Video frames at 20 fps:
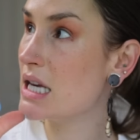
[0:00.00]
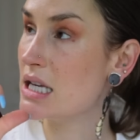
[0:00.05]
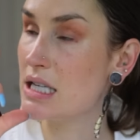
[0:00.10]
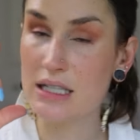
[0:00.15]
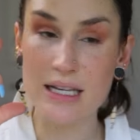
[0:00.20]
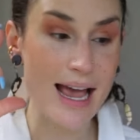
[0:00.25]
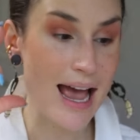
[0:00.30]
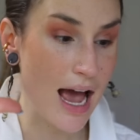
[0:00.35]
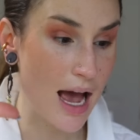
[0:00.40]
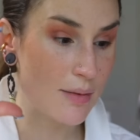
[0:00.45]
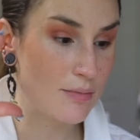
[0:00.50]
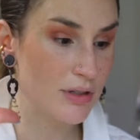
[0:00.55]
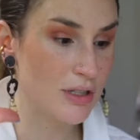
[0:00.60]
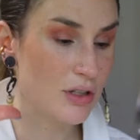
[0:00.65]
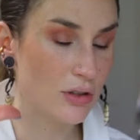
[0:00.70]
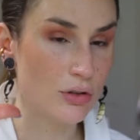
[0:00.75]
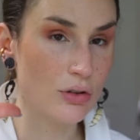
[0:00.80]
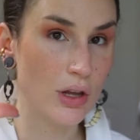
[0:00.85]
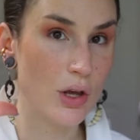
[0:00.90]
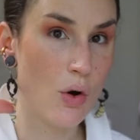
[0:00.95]
is
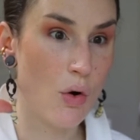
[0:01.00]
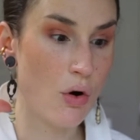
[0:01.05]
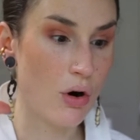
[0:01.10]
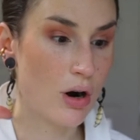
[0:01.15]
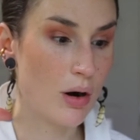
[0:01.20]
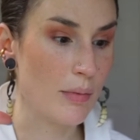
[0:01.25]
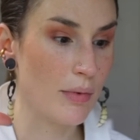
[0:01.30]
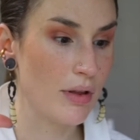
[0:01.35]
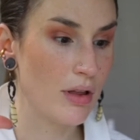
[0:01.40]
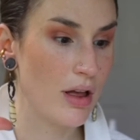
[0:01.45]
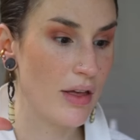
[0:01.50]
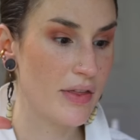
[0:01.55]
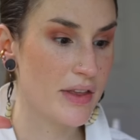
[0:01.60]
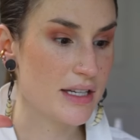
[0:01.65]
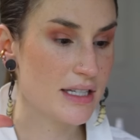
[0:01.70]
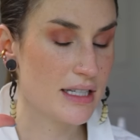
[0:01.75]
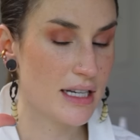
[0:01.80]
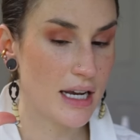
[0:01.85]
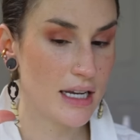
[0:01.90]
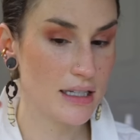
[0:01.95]
absolutely horrible on
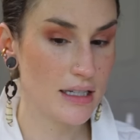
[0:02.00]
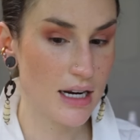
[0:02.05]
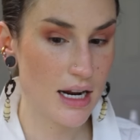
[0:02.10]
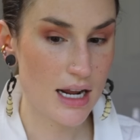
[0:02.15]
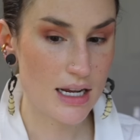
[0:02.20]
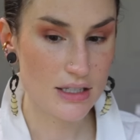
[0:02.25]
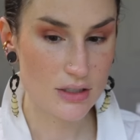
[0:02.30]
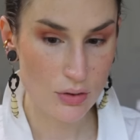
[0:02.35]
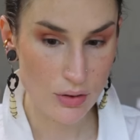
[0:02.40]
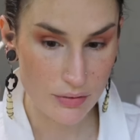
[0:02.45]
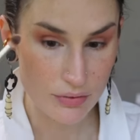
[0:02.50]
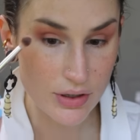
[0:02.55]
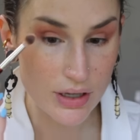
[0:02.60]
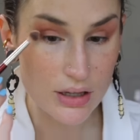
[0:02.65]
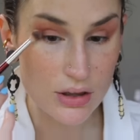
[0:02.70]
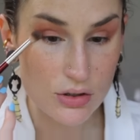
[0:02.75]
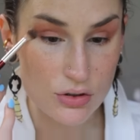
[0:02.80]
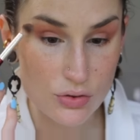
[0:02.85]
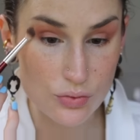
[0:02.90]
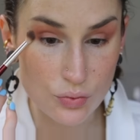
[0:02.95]
this side today, so if
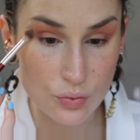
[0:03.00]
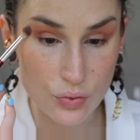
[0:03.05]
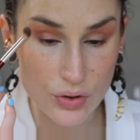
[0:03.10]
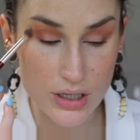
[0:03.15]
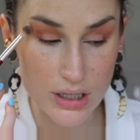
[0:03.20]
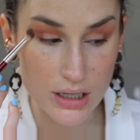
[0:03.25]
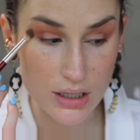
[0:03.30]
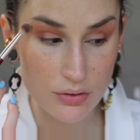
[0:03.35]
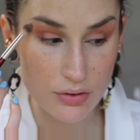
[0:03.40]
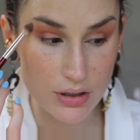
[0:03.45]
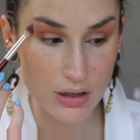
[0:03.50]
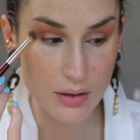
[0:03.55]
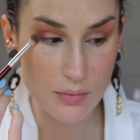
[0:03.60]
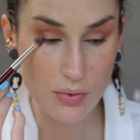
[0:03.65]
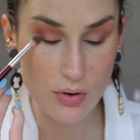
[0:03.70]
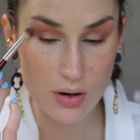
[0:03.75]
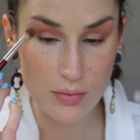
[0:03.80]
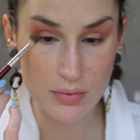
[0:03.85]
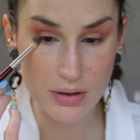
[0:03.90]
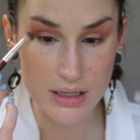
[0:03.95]
like there's really, really
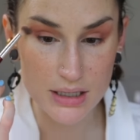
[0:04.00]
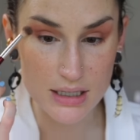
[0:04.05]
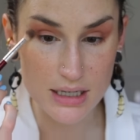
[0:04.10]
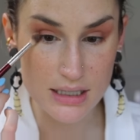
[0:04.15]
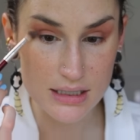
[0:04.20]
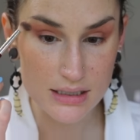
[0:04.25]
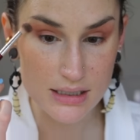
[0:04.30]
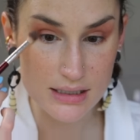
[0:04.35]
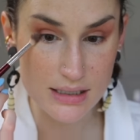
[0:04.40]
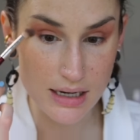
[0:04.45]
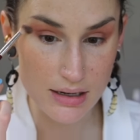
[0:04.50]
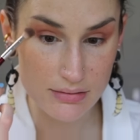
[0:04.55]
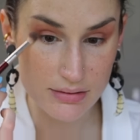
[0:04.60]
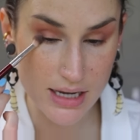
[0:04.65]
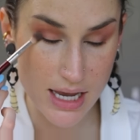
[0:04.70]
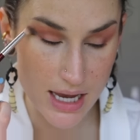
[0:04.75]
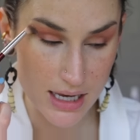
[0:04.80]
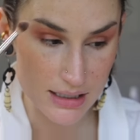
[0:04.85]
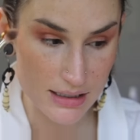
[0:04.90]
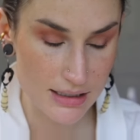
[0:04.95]
poor blending, it's because I
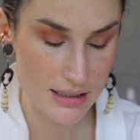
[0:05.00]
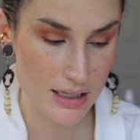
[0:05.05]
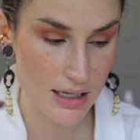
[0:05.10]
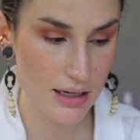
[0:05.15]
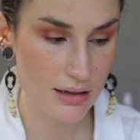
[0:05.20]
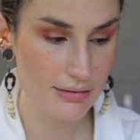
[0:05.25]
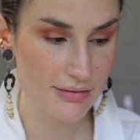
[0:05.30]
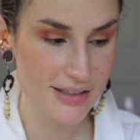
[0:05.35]
can't see,